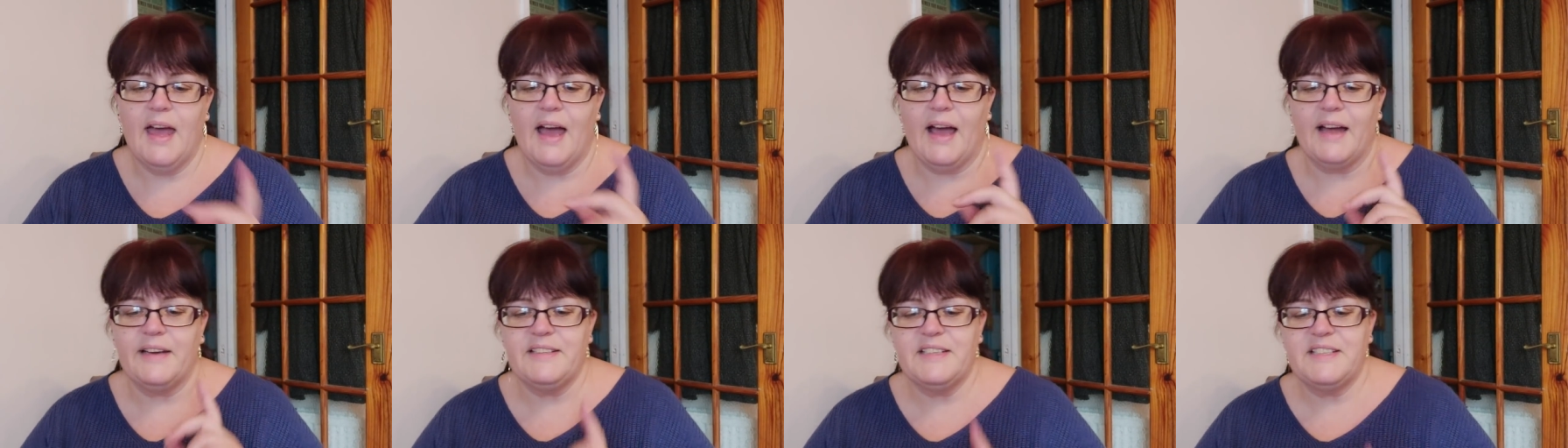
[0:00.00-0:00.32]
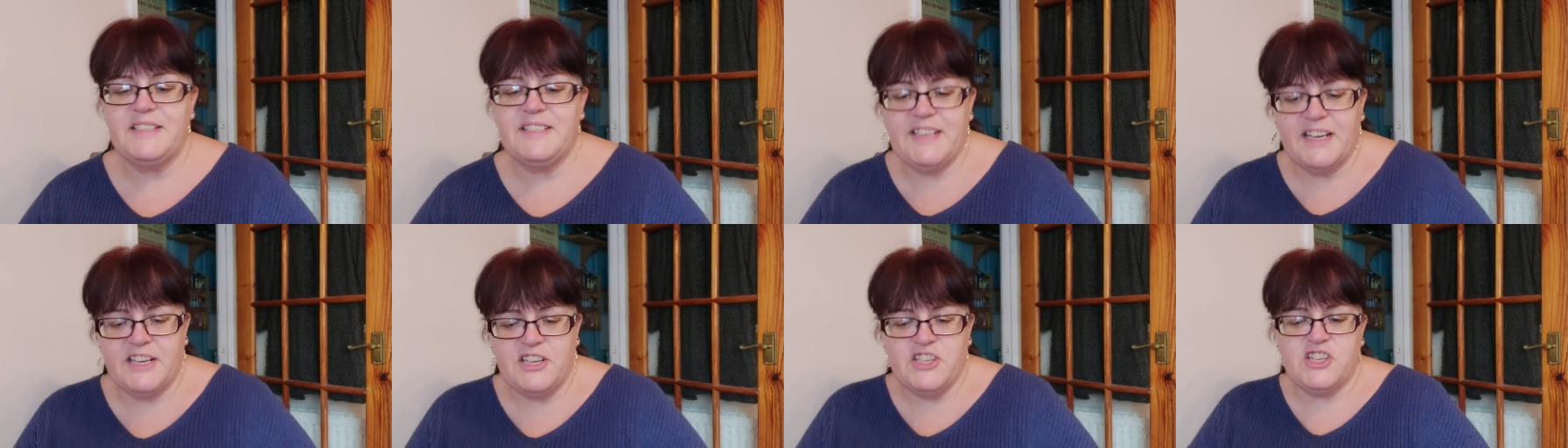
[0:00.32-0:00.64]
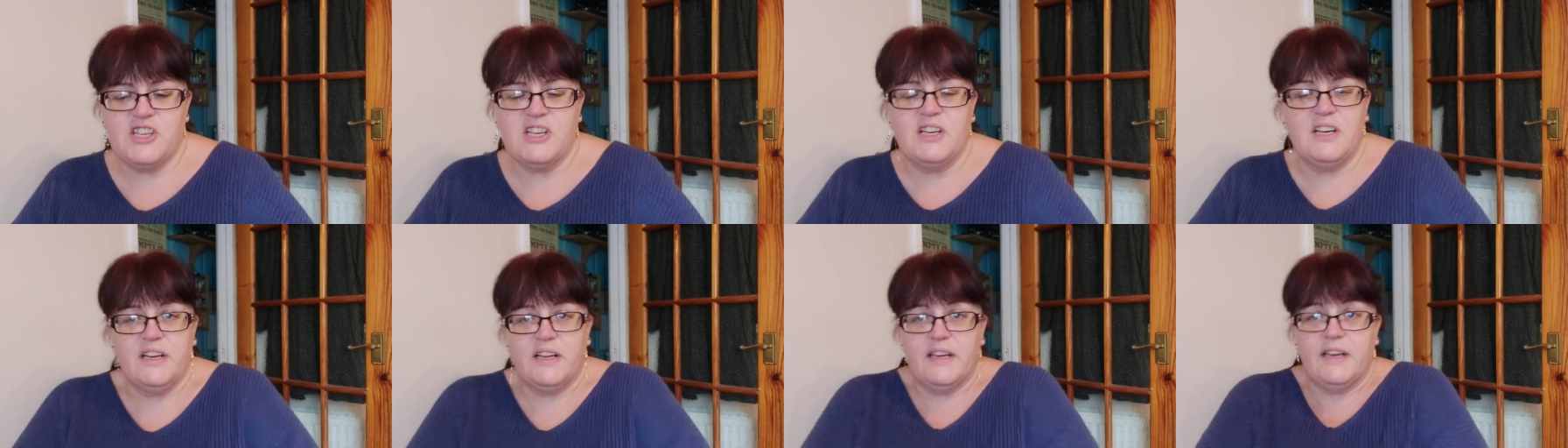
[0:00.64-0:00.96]
And
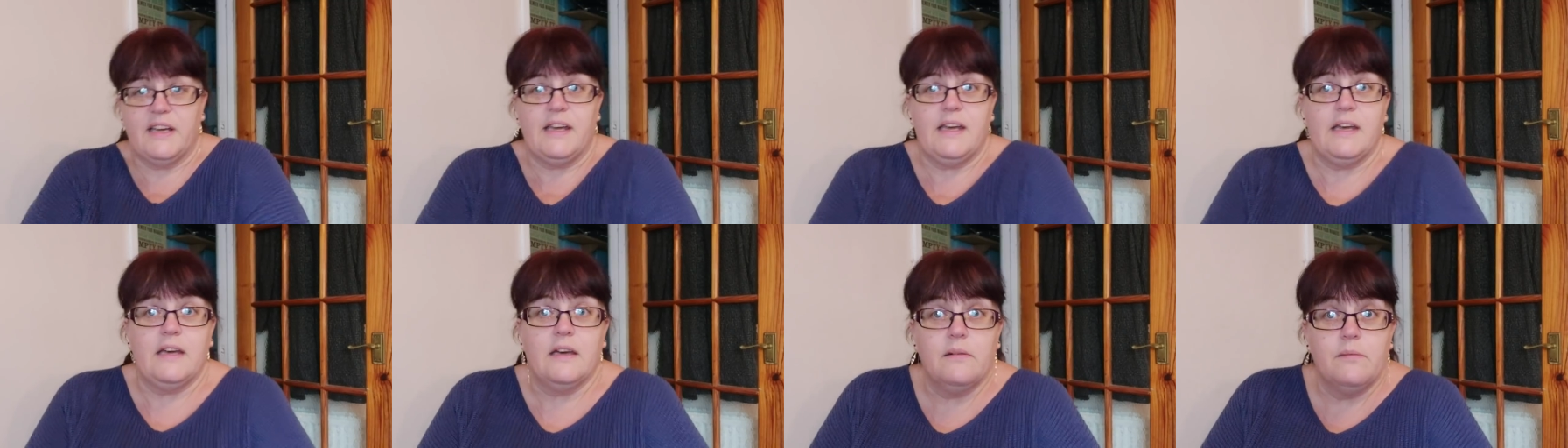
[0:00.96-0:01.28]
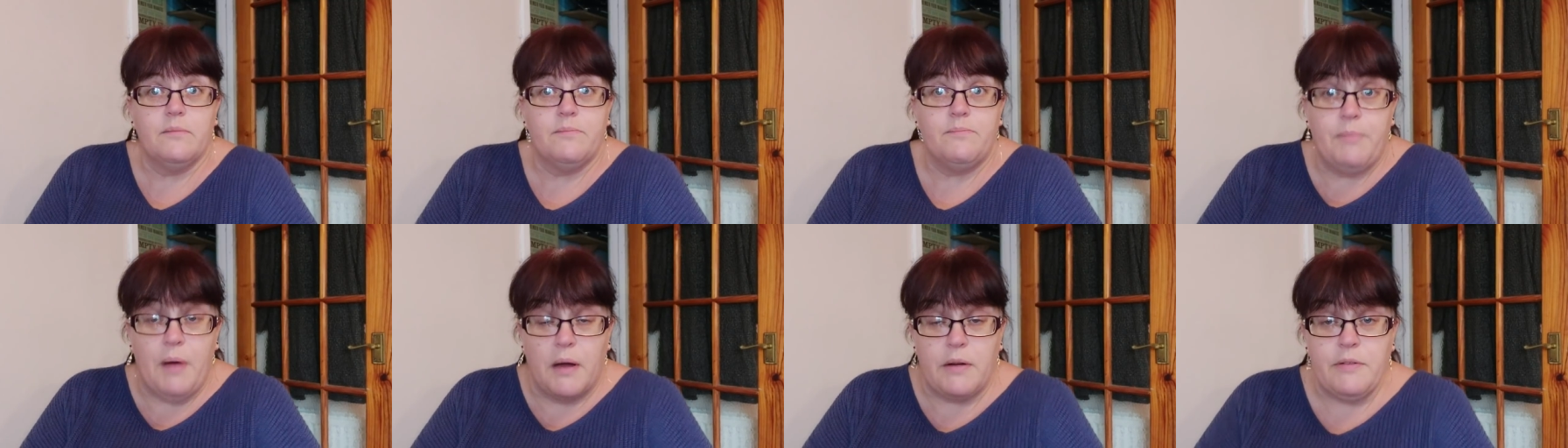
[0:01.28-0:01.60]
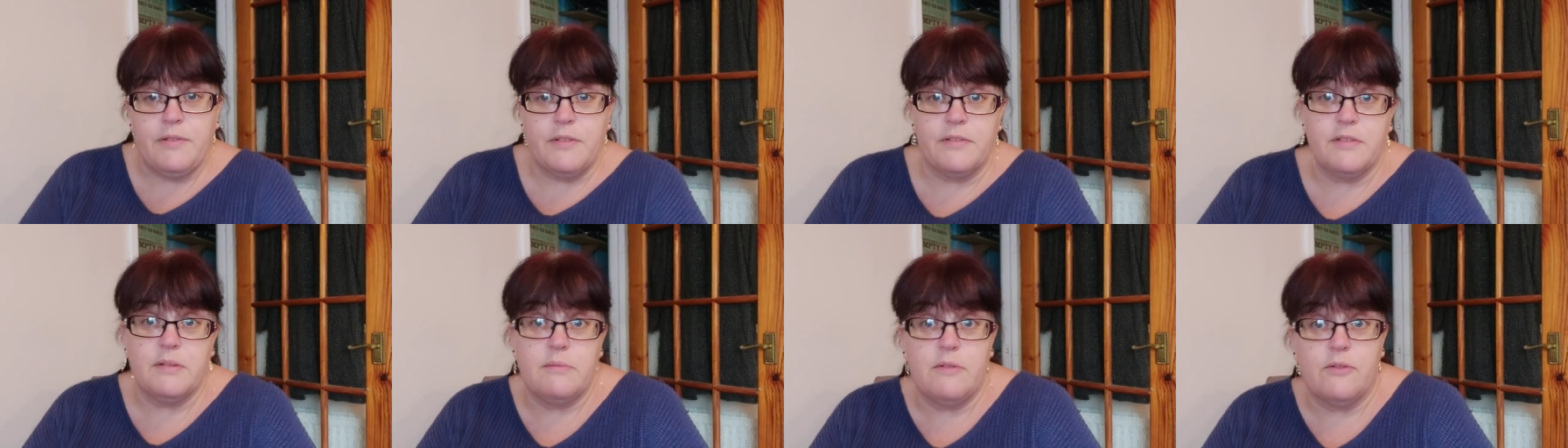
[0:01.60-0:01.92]
additionally,
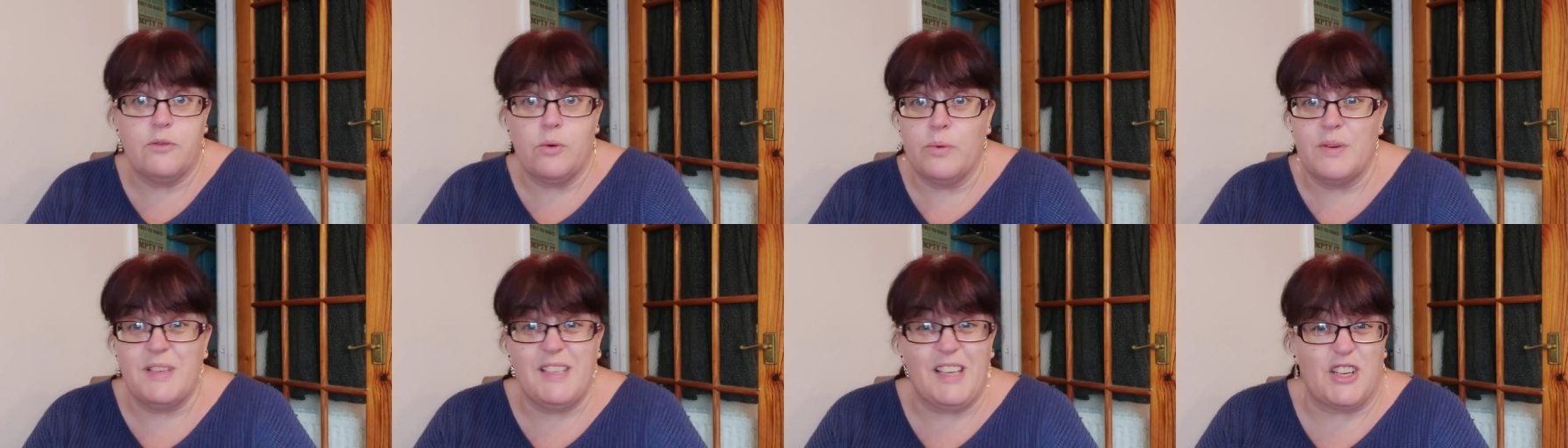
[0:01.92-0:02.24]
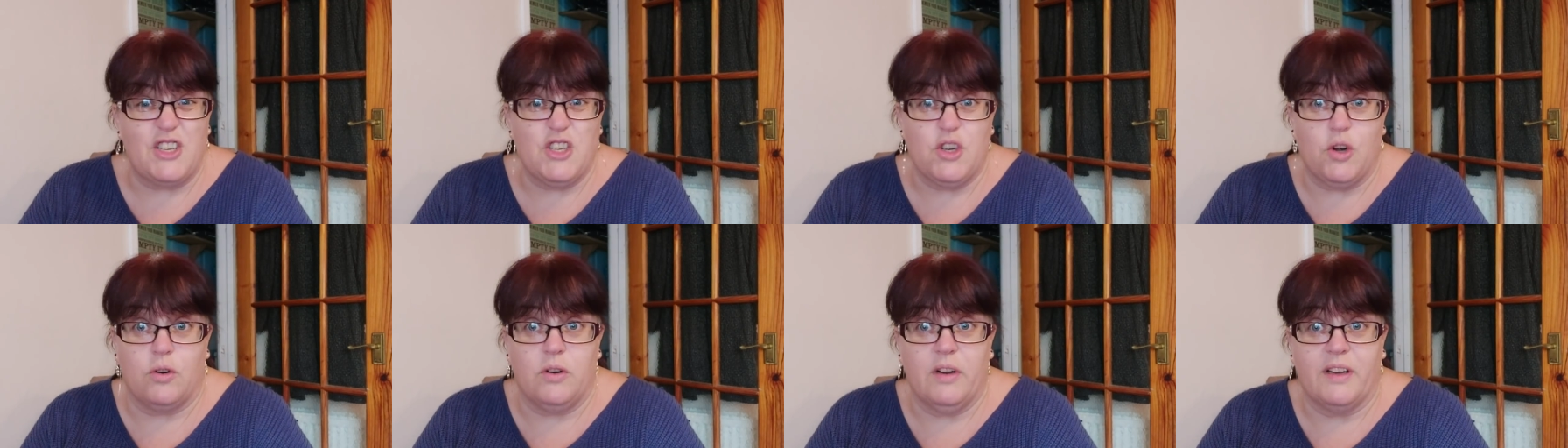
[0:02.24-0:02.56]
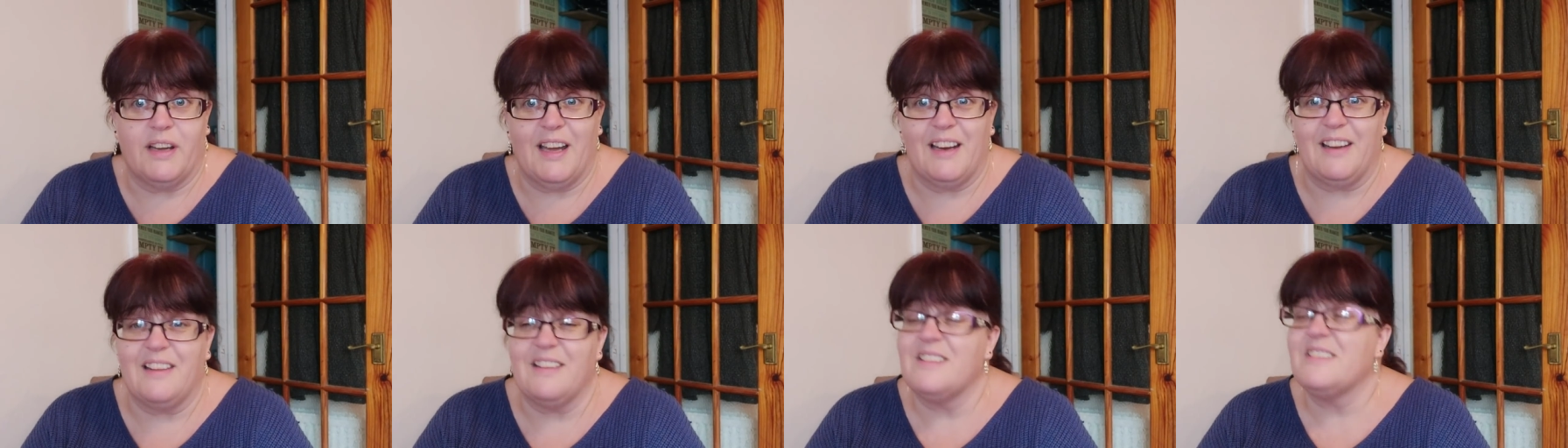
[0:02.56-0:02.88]
both of them have always had chocolate
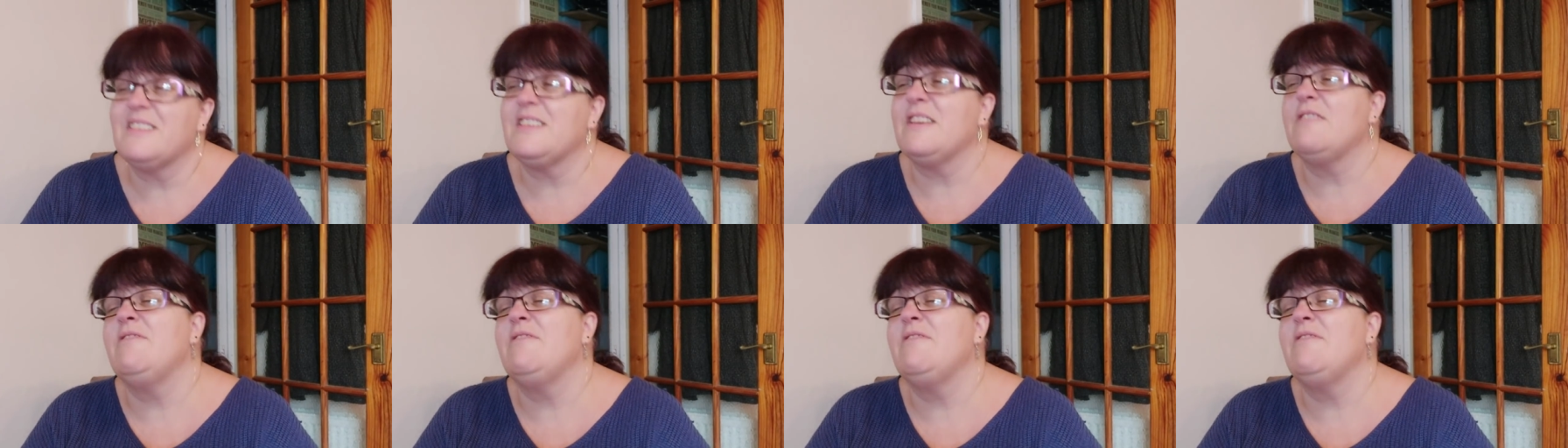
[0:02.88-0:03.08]
calendars.